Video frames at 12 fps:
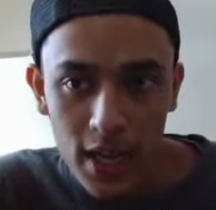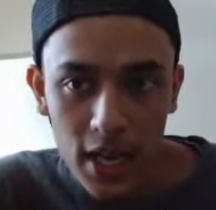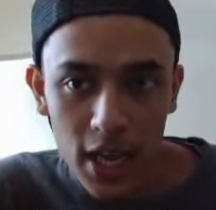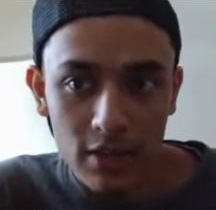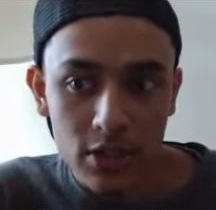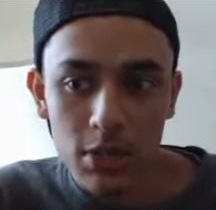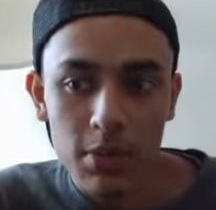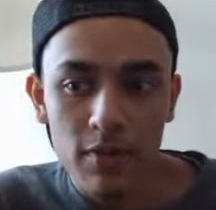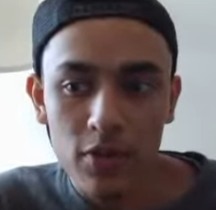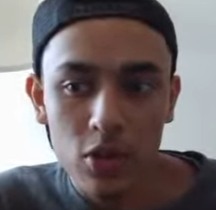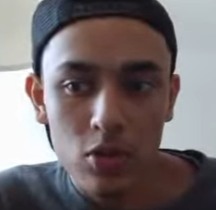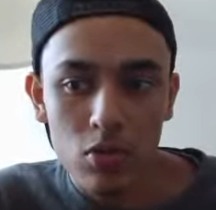If some of
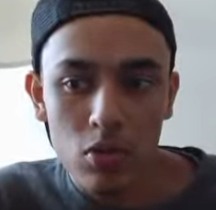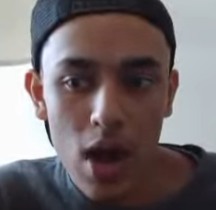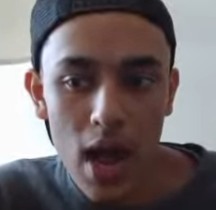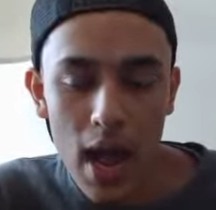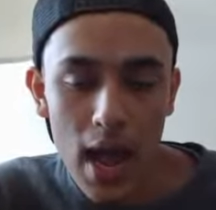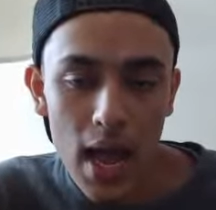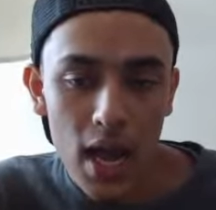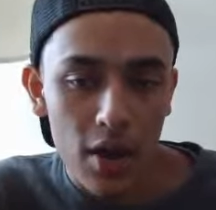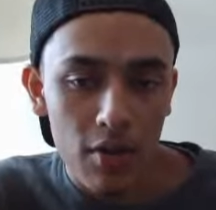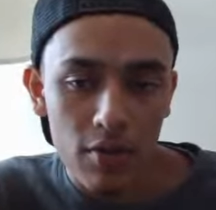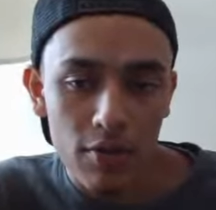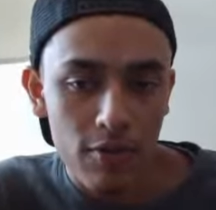you
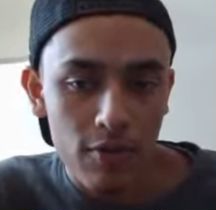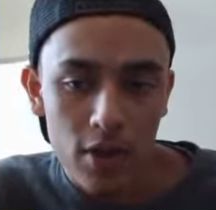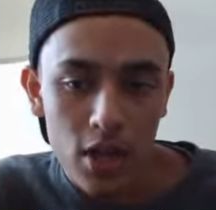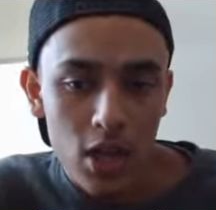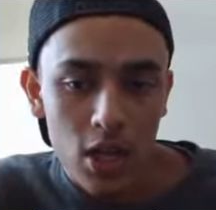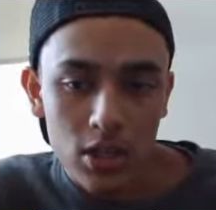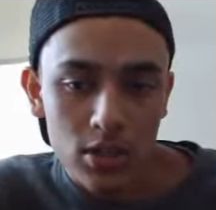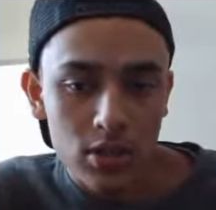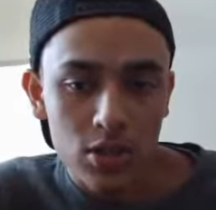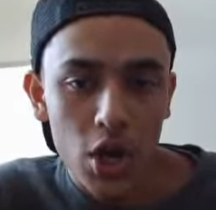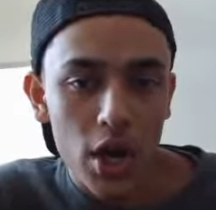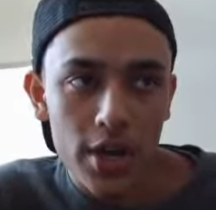have
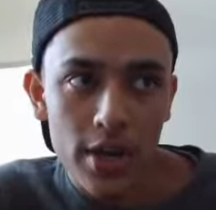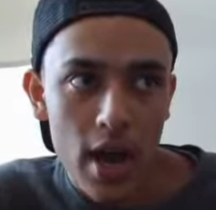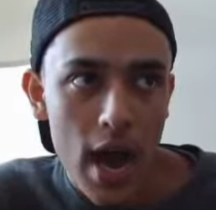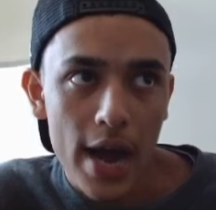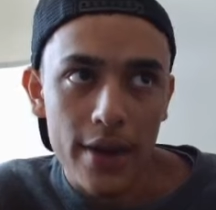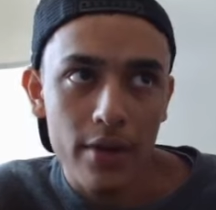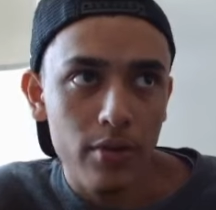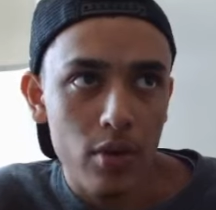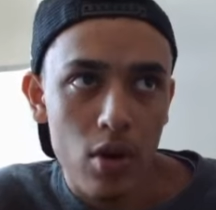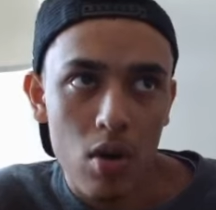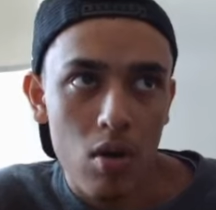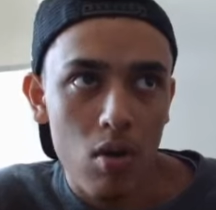done, I don't
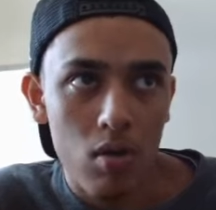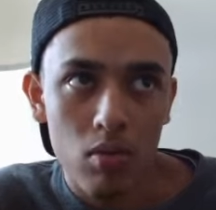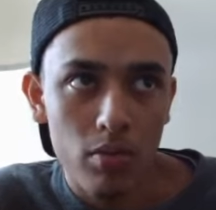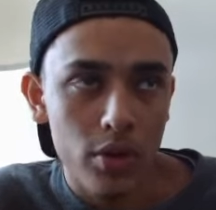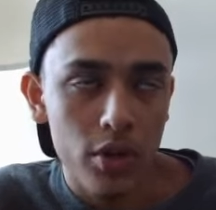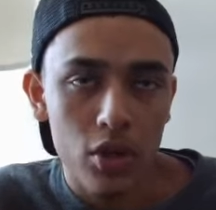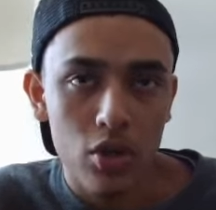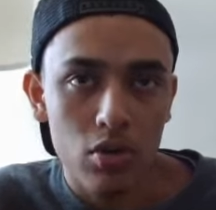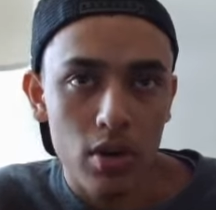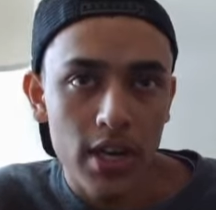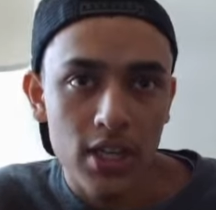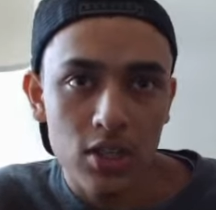know,
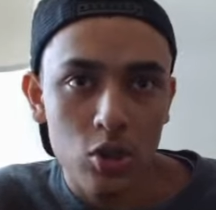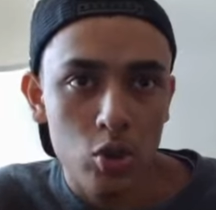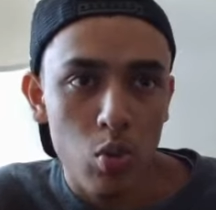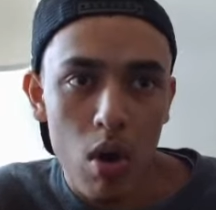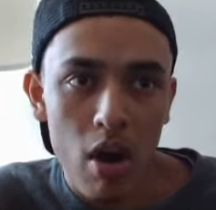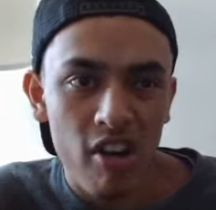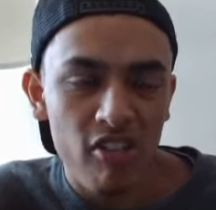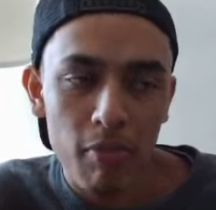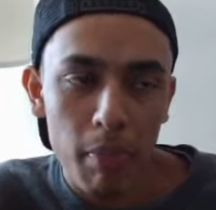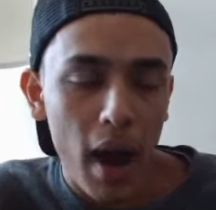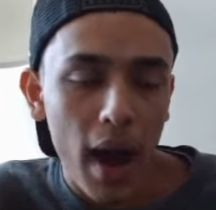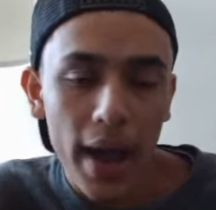grade 12
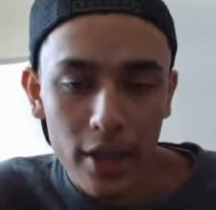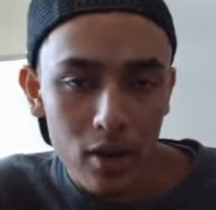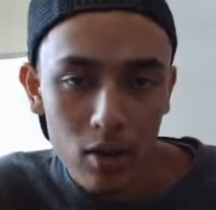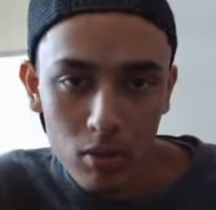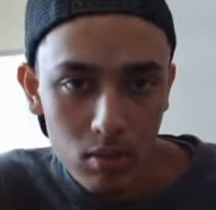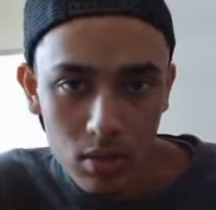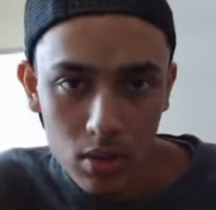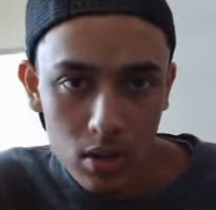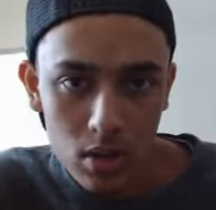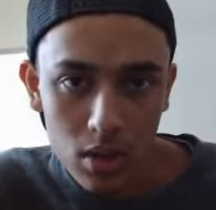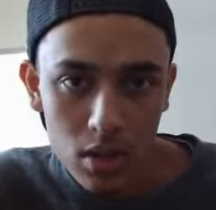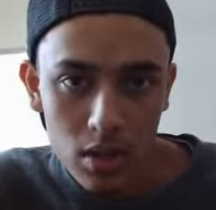bio,
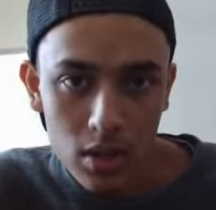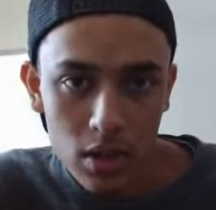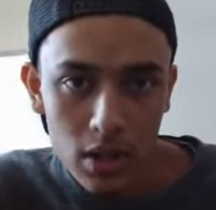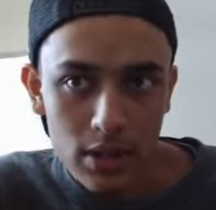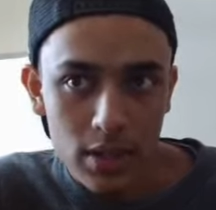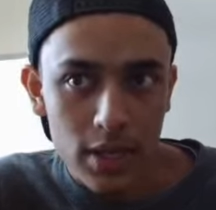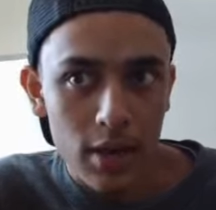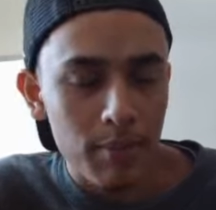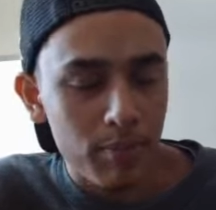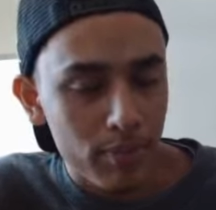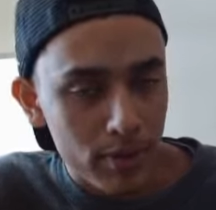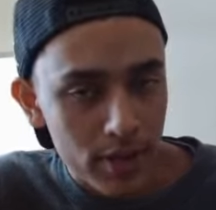then I'm
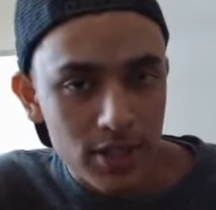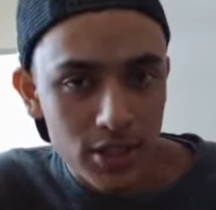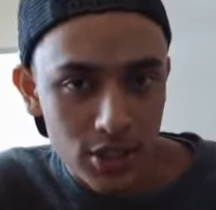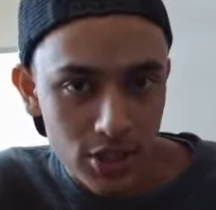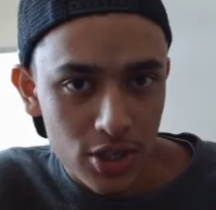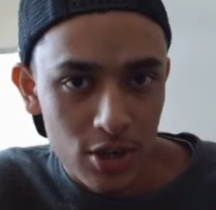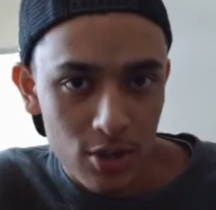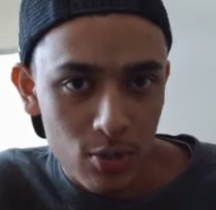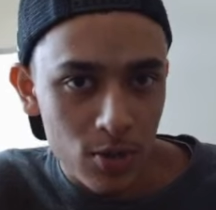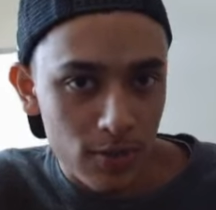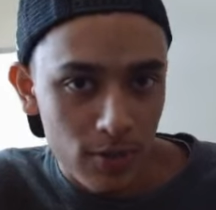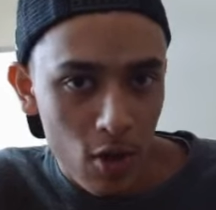pretty sure
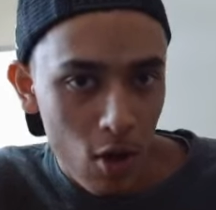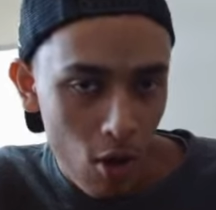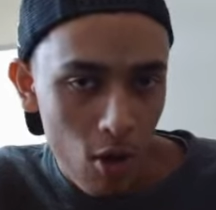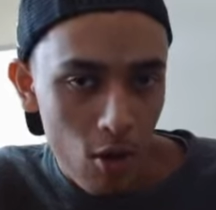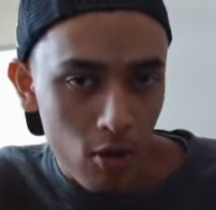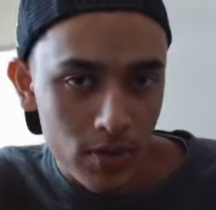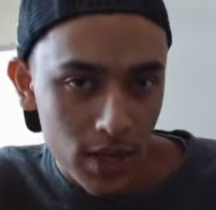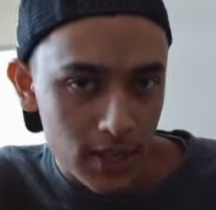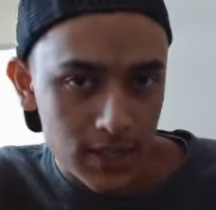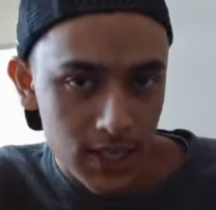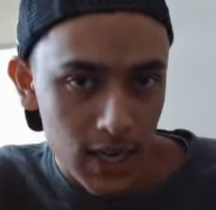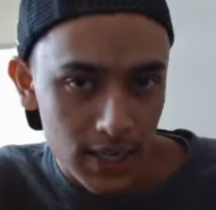we've all
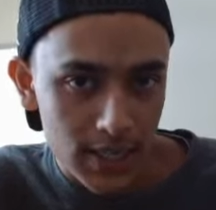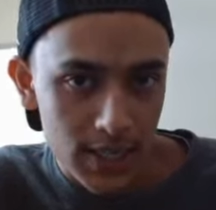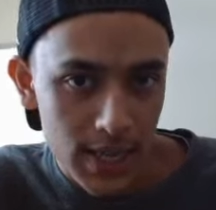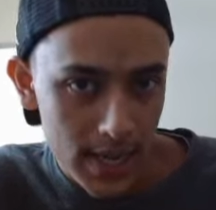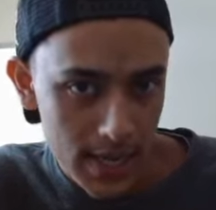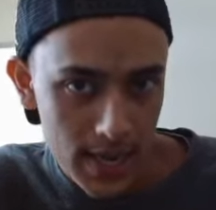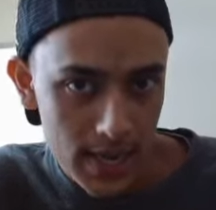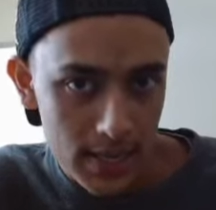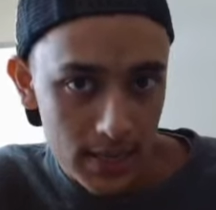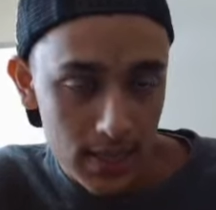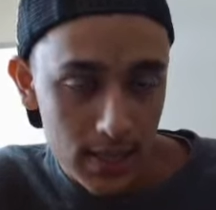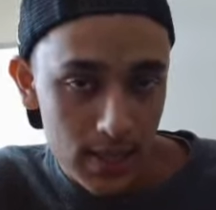dissected a
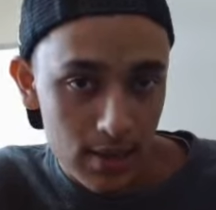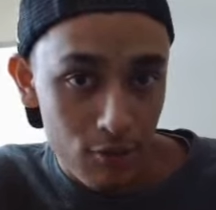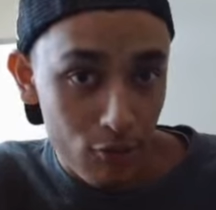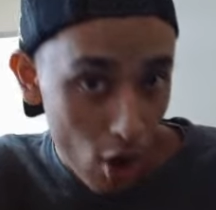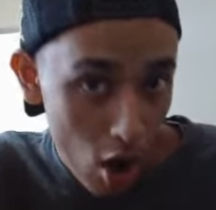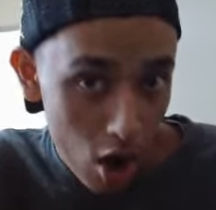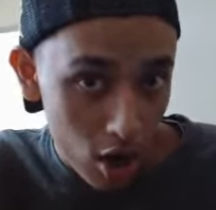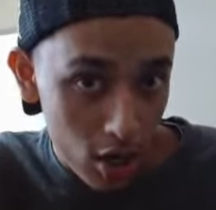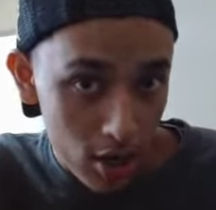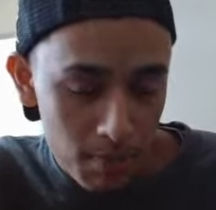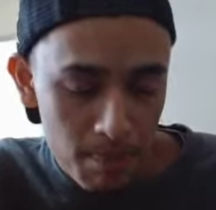frog.